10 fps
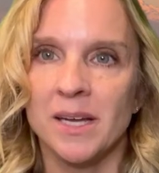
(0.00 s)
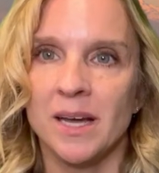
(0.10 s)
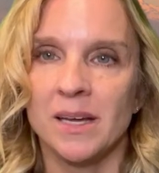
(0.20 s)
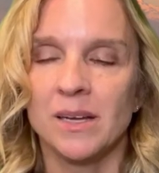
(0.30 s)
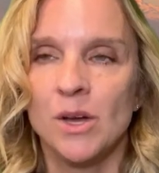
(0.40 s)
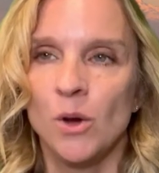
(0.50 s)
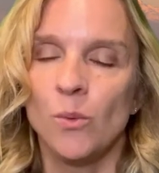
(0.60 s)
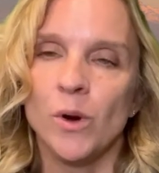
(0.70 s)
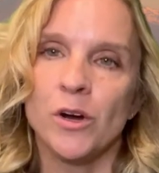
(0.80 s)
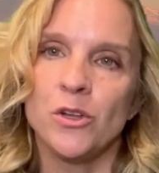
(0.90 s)
on
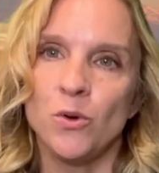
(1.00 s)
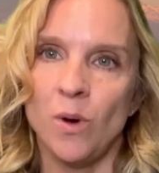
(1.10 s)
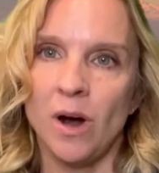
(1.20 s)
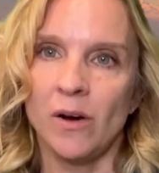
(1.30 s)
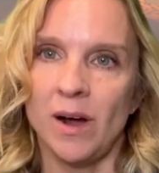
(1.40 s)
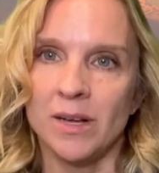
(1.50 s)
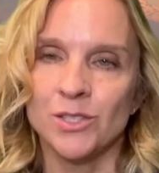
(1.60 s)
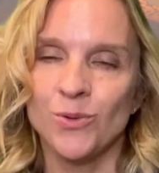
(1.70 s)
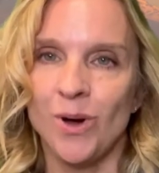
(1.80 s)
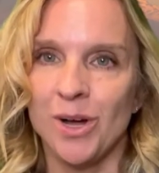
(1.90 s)
where you are on
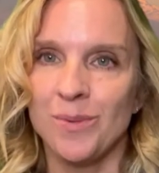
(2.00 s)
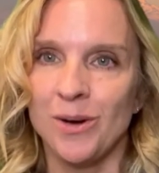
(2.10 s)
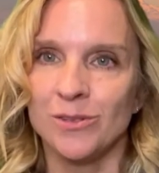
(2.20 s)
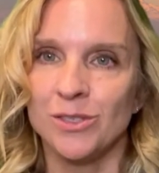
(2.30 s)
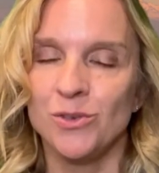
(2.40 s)
Squaw Mountains.